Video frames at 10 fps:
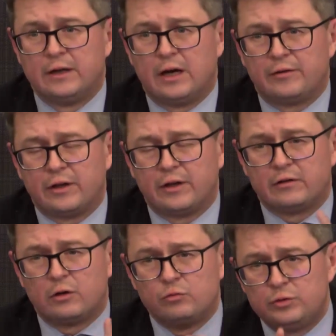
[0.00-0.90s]
I think
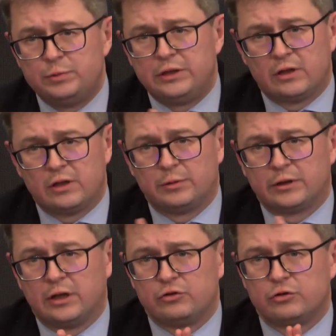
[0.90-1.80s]
there would be an
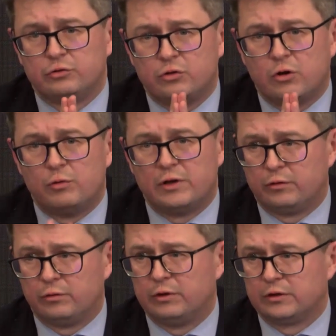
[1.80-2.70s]
obligation to go
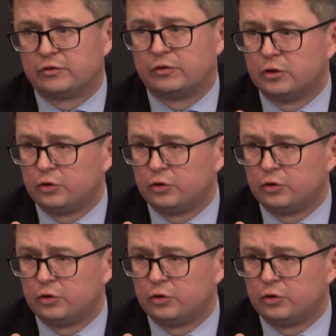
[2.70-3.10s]
into this,